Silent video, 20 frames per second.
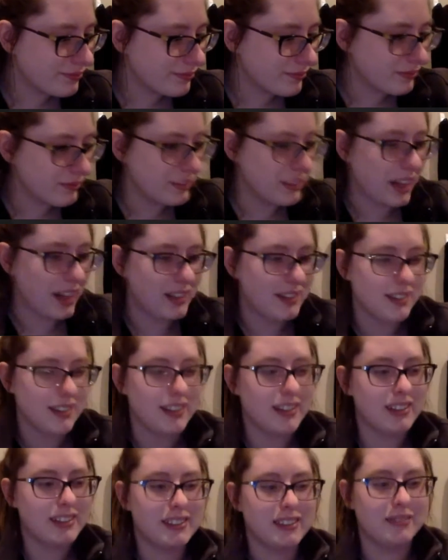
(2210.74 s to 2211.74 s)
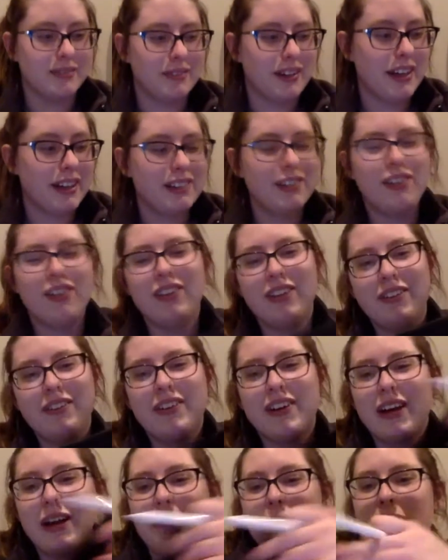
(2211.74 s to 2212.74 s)
That's awesome. I totally
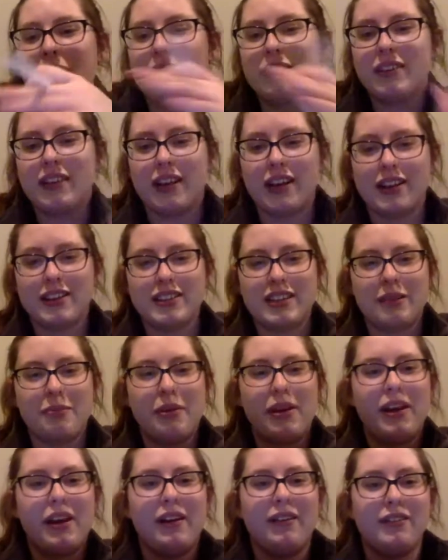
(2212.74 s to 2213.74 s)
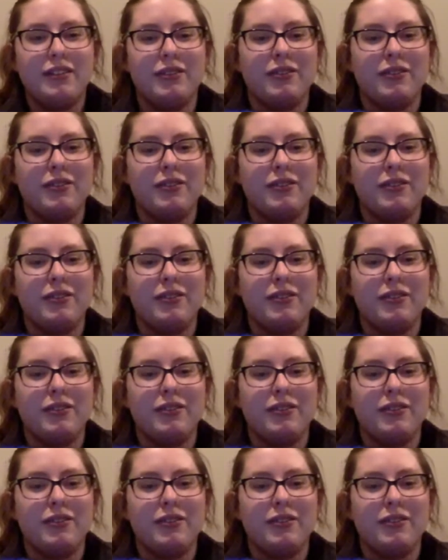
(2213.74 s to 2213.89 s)
forgot about this. I might have to